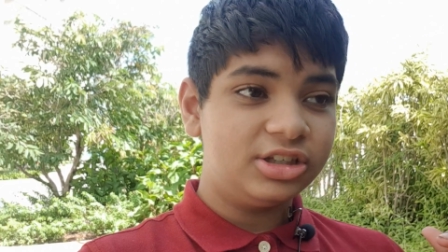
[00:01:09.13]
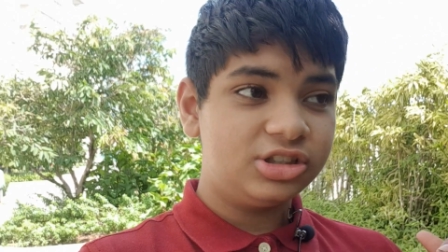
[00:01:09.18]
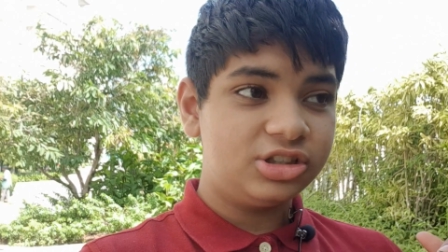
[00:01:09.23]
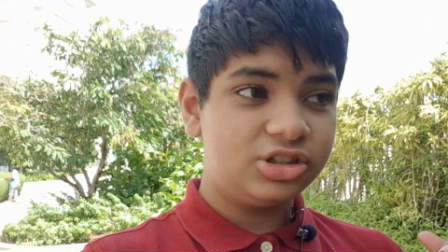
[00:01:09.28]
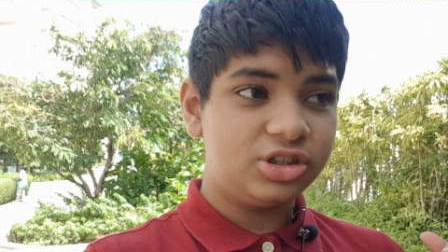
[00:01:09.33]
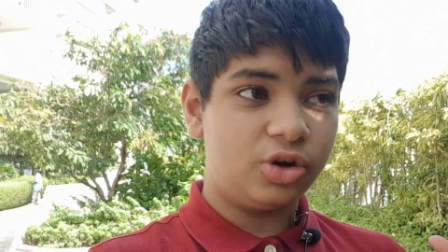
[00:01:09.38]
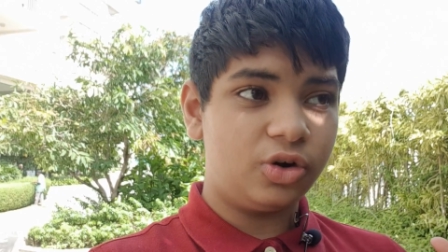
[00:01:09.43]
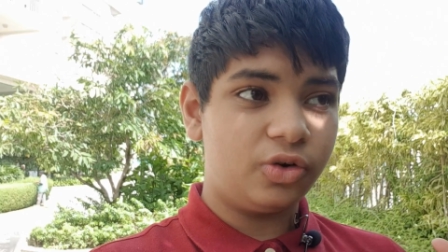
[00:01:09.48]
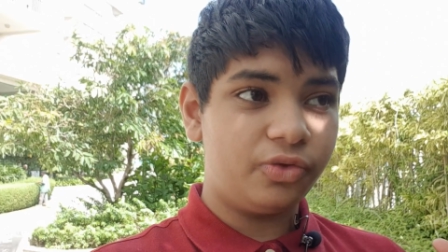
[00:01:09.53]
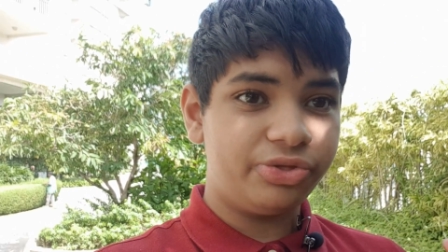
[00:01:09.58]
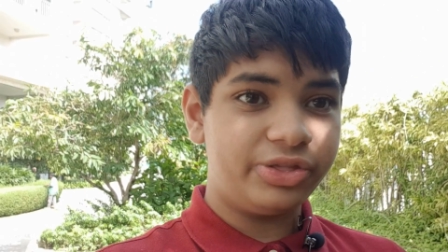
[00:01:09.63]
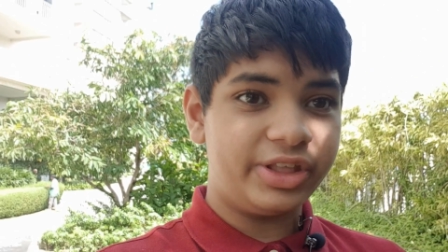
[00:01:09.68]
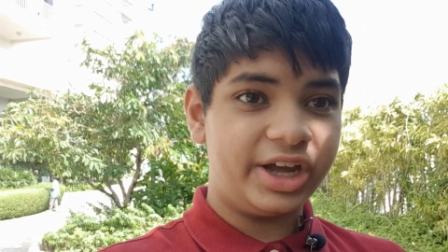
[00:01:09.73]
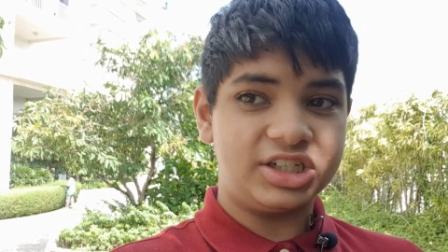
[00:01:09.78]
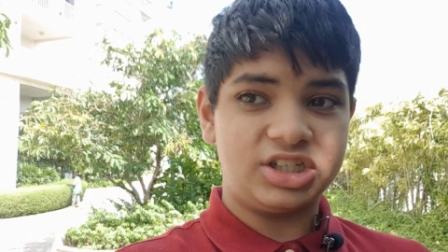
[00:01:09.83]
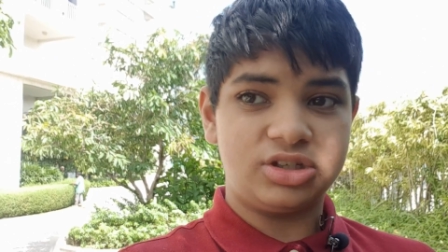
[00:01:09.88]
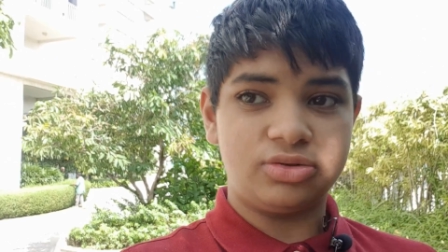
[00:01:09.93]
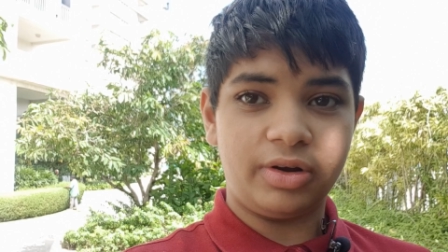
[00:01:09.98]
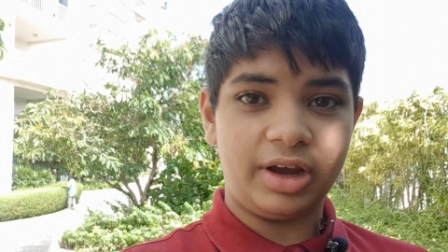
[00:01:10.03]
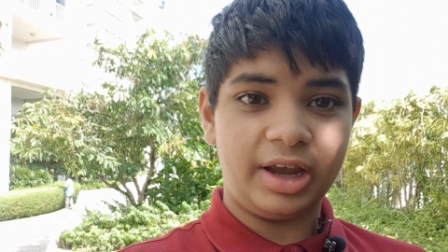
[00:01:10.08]
So
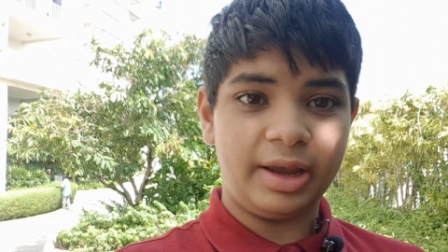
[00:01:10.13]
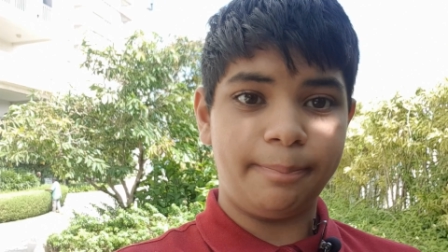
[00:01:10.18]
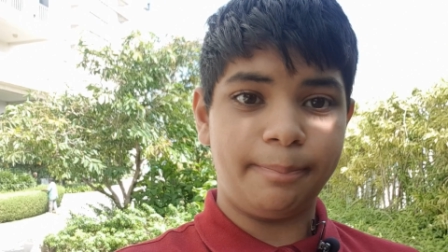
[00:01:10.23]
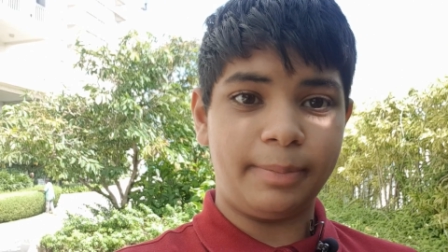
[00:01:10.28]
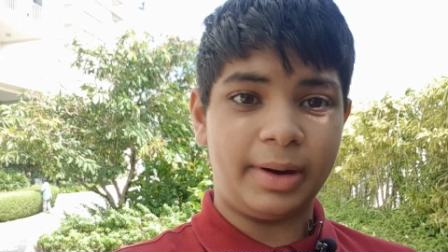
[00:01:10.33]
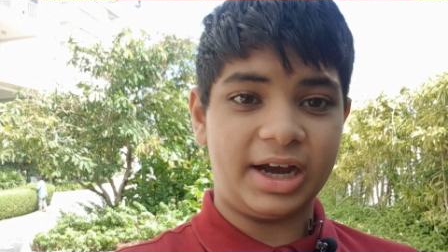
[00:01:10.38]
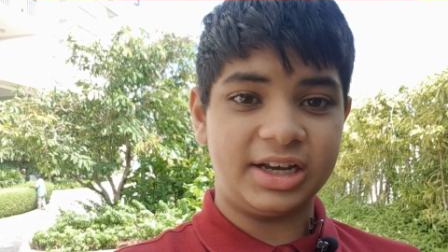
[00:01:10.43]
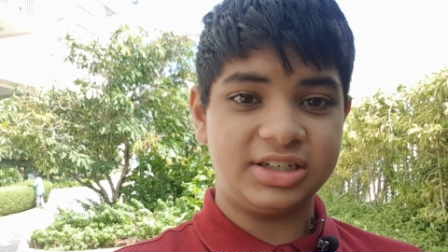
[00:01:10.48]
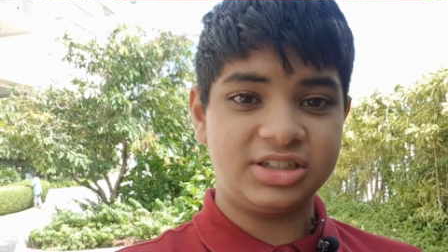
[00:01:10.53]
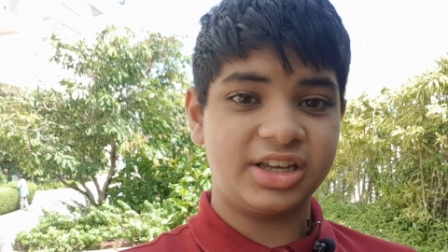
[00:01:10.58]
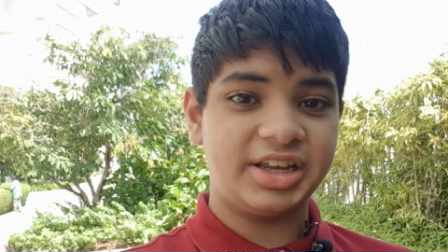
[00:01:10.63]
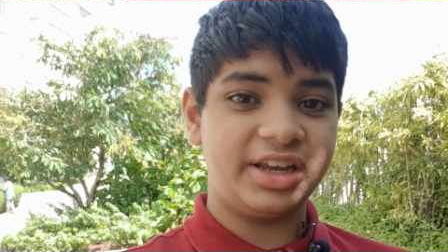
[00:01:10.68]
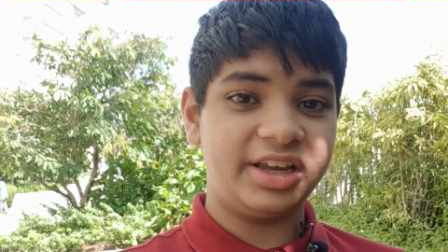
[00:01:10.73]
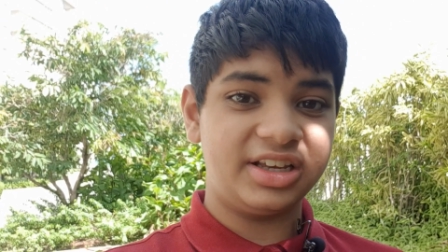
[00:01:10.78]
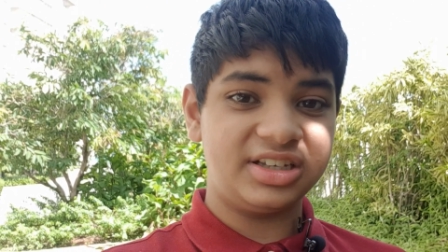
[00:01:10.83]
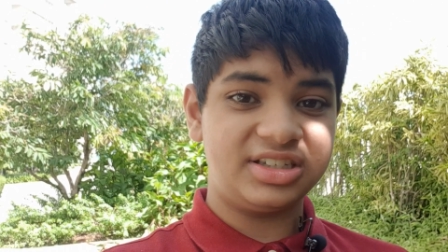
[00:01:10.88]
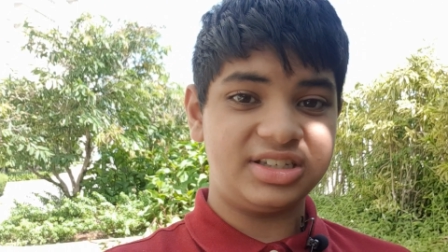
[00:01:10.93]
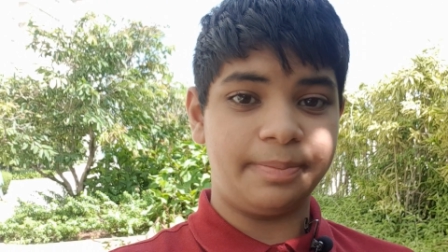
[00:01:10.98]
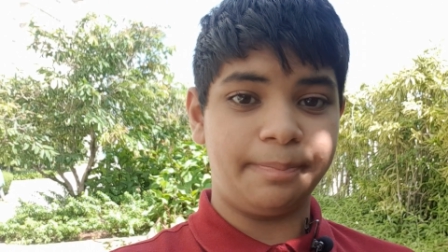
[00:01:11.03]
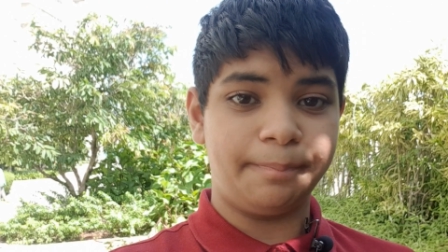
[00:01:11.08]
that's why
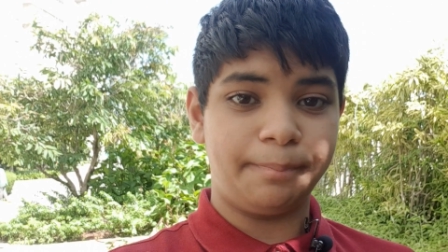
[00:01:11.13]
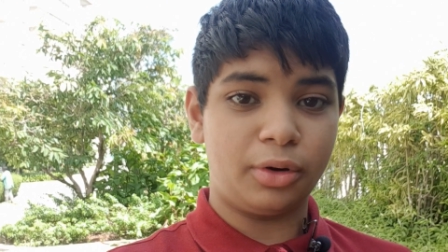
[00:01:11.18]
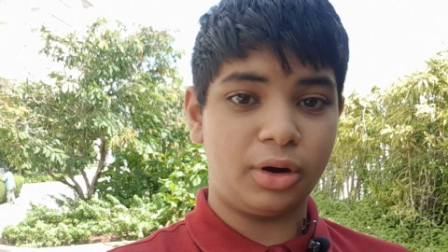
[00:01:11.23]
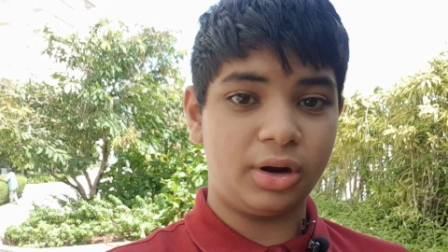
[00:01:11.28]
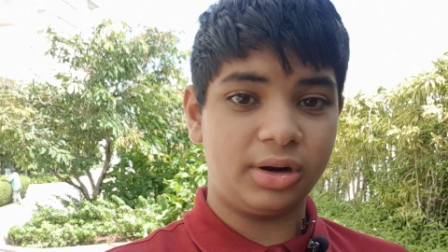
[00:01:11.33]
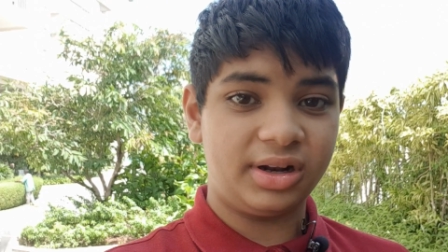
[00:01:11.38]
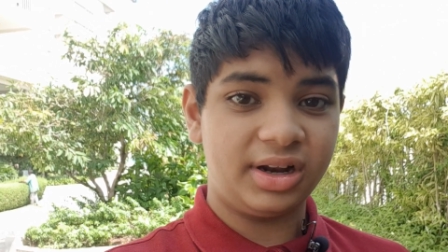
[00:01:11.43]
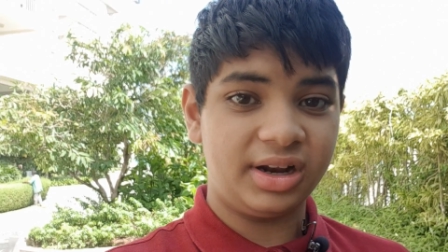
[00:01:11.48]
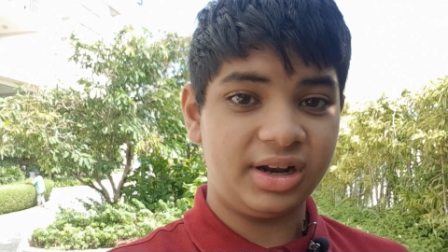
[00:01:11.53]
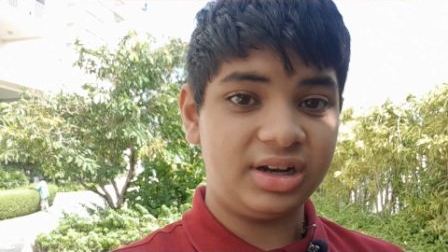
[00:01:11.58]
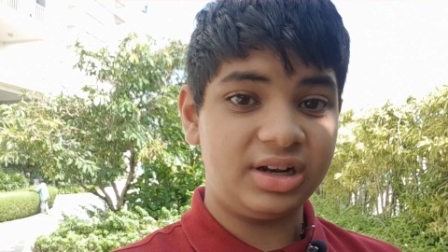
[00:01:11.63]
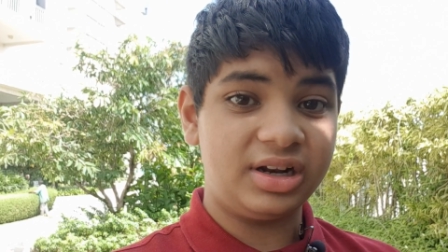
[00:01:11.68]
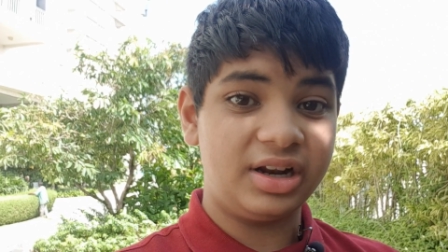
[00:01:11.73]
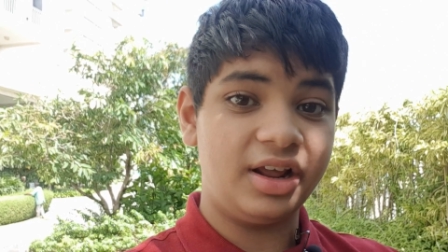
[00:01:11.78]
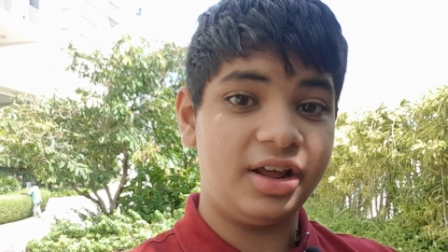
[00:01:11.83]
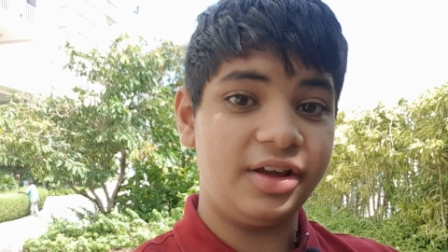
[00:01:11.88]
basking is important.